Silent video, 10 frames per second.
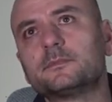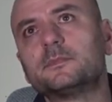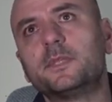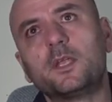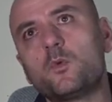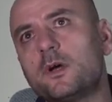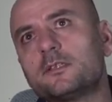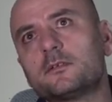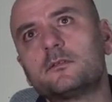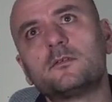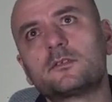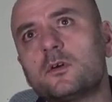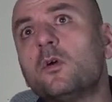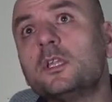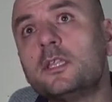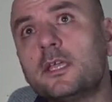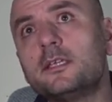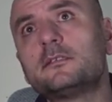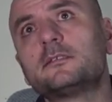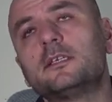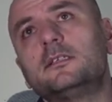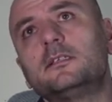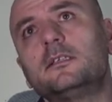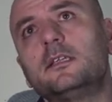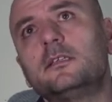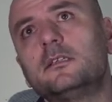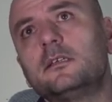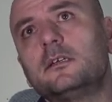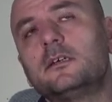dead ones on those holidays. And, and uh,